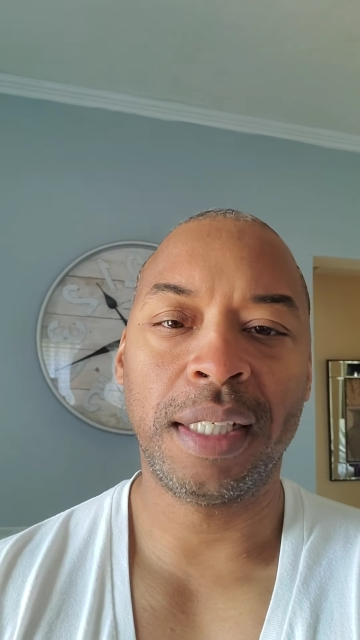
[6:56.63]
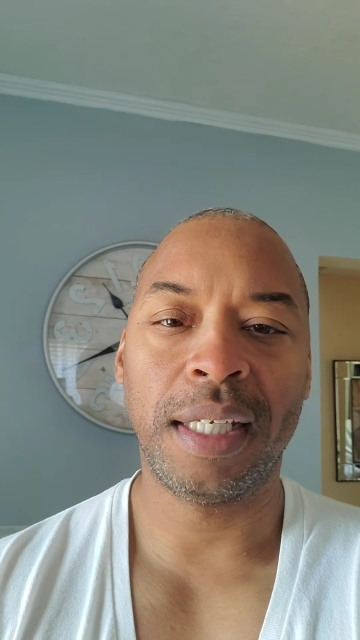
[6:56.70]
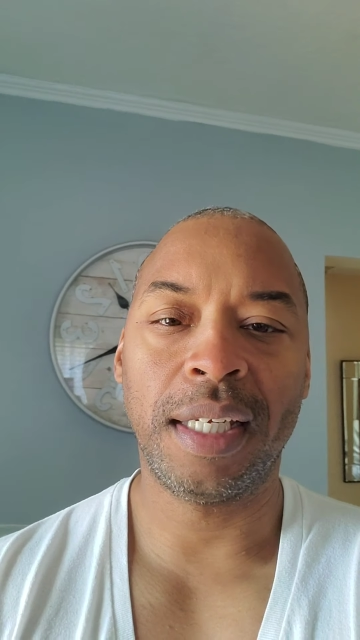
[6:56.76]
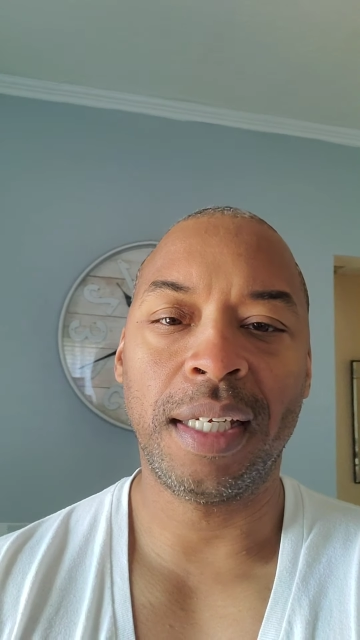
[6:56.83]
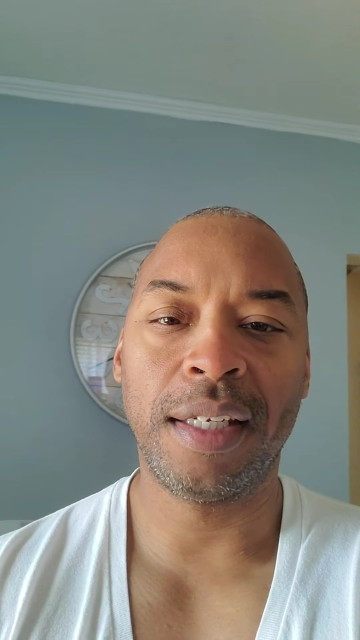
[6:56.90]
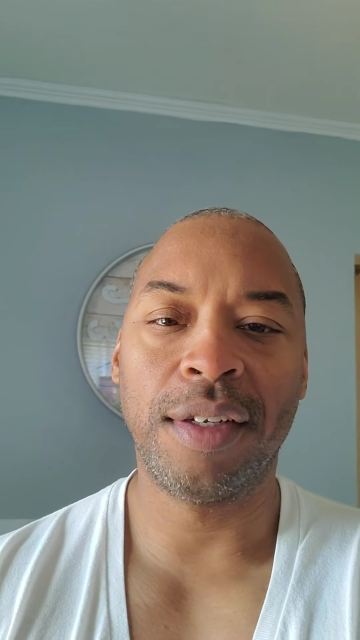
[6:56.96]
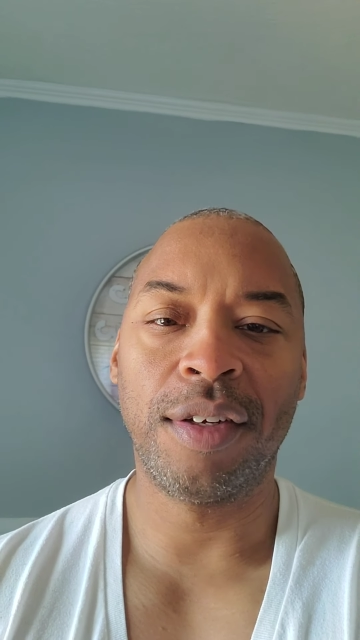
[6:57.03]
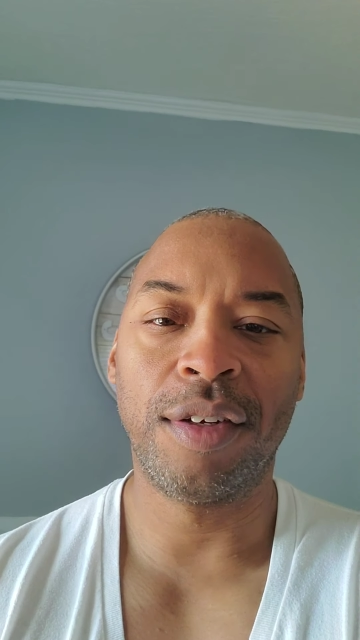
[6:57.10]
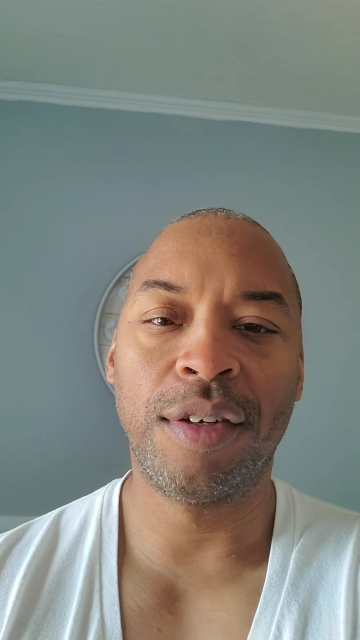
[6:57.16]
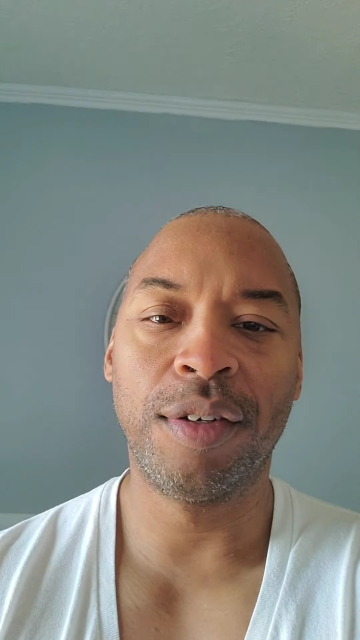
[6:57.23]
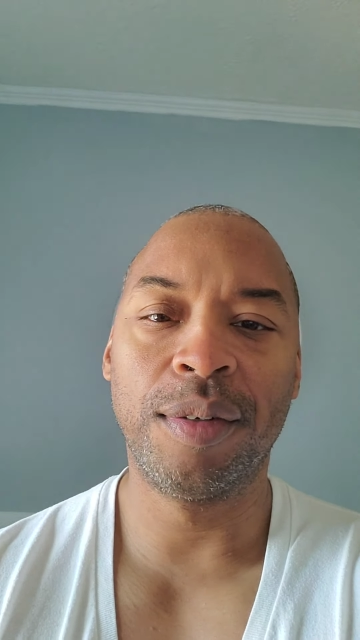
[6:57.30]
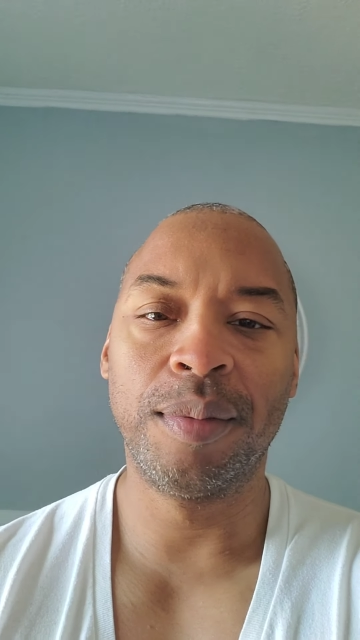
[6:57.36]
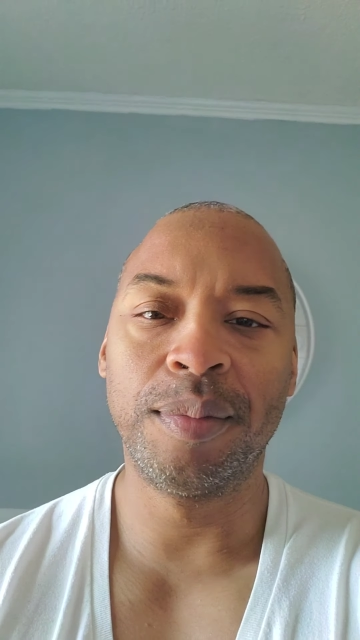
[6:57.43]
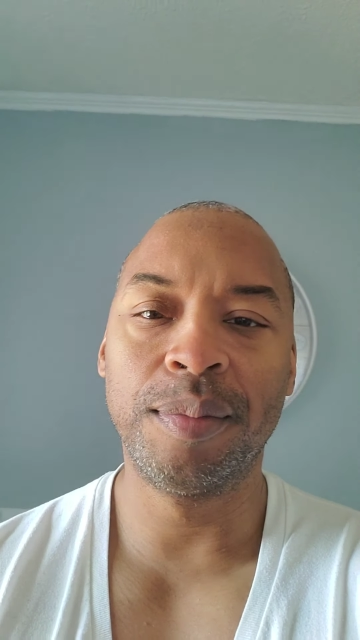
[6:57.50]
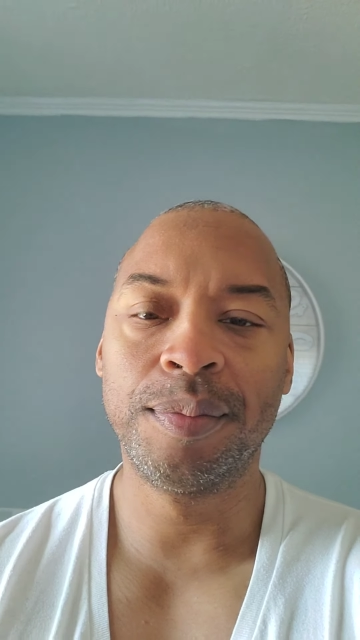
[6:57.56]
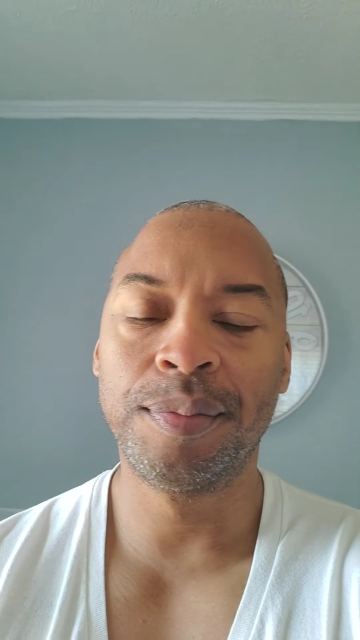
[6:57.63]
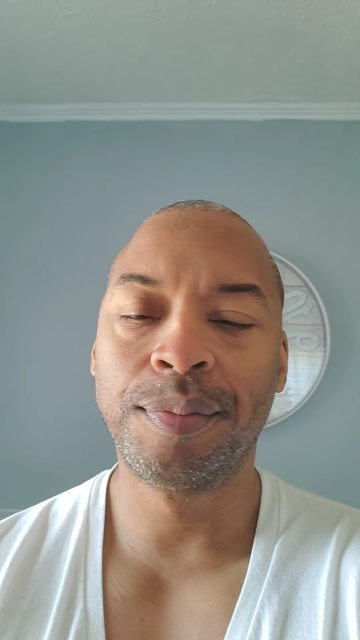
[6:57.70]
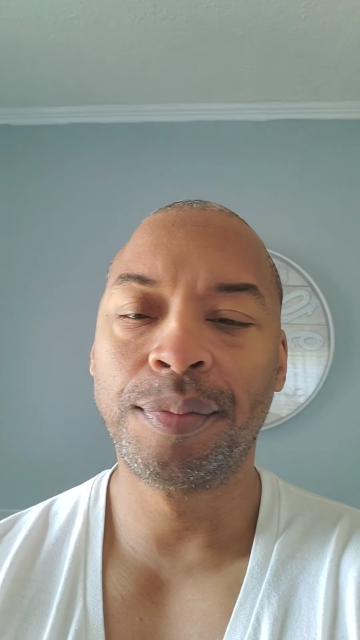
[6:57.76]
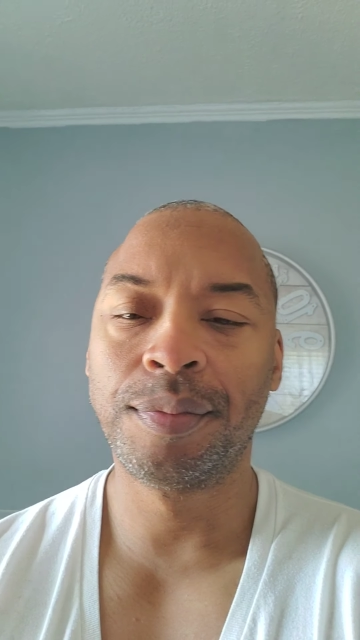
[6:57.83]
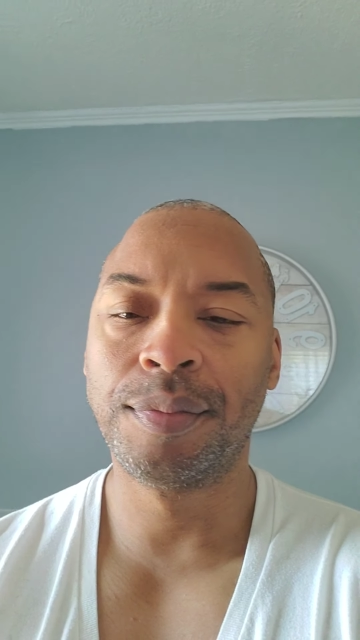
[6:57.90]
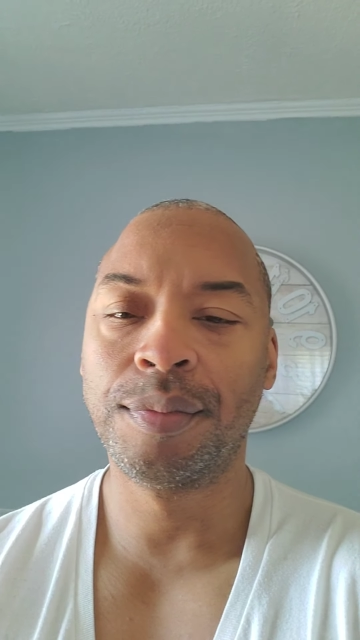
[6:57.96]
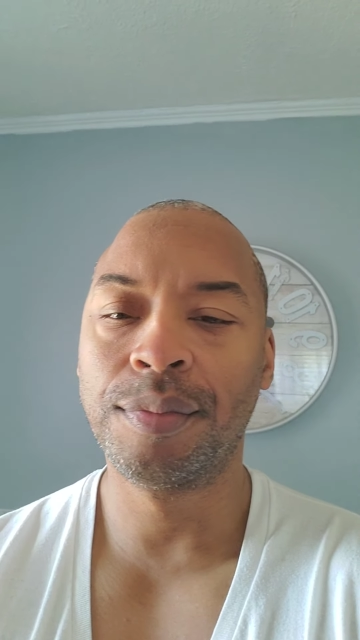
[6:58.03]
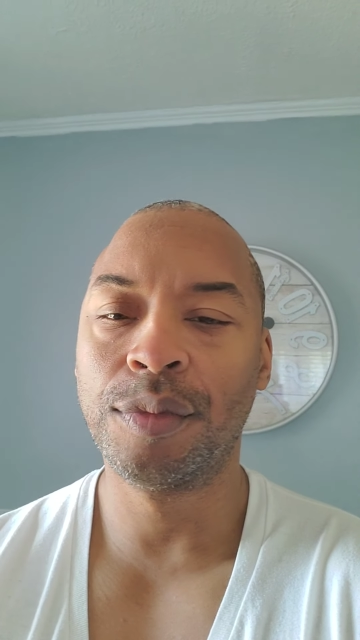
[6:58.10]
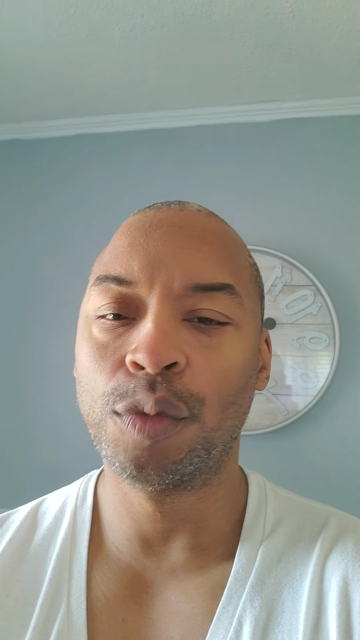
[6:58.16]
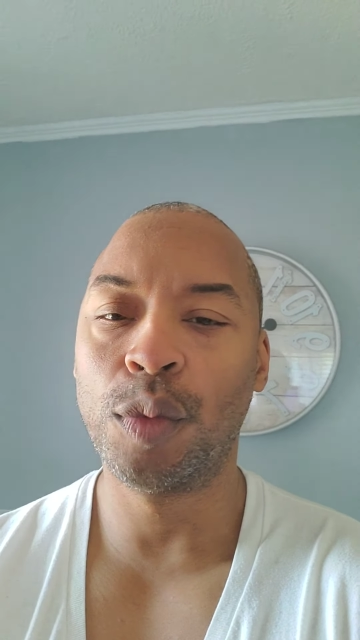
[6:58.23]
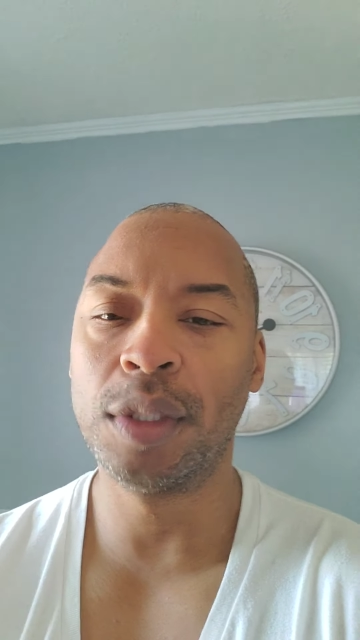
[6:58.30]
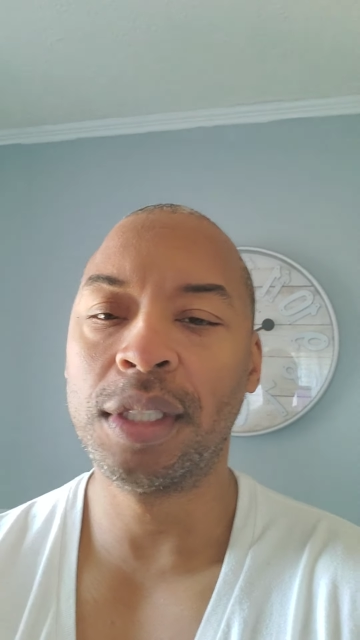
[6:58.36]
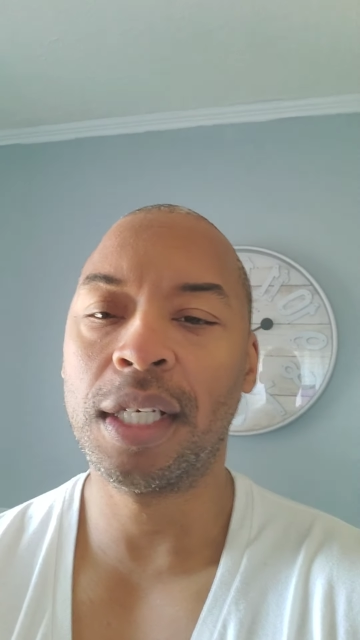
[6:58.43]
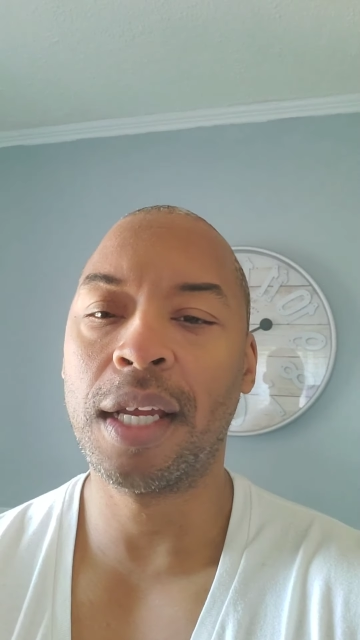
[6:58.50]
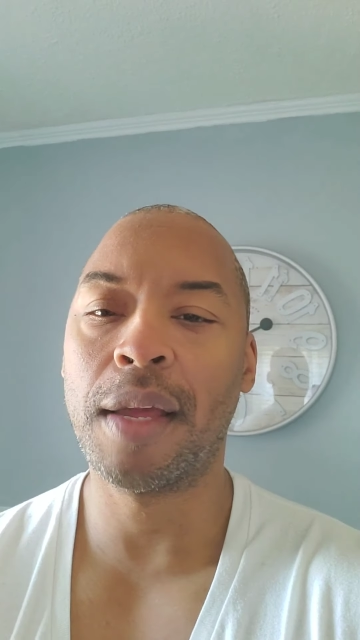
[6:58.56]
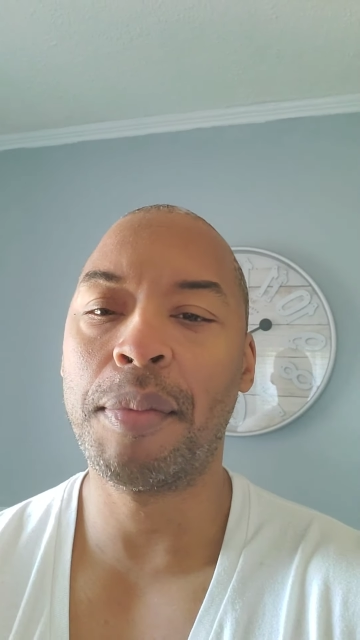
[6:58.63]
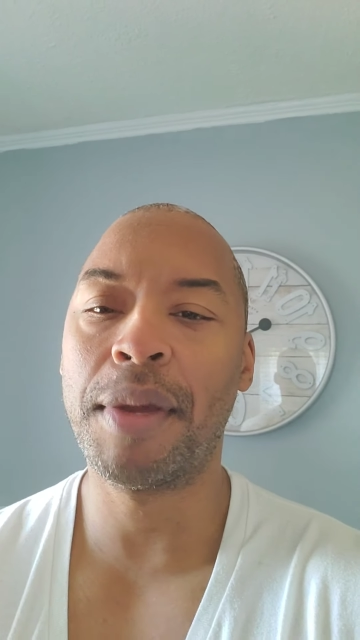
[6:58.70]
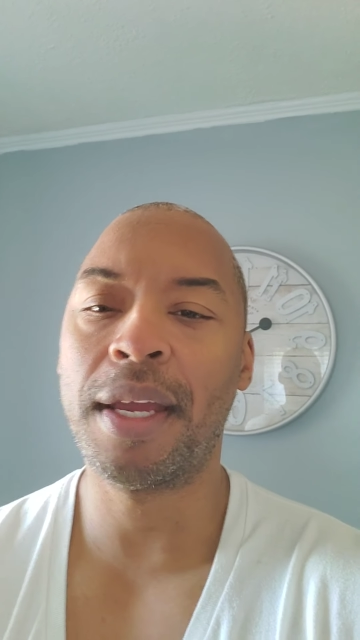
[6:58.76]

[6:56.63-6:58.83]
And um, once I got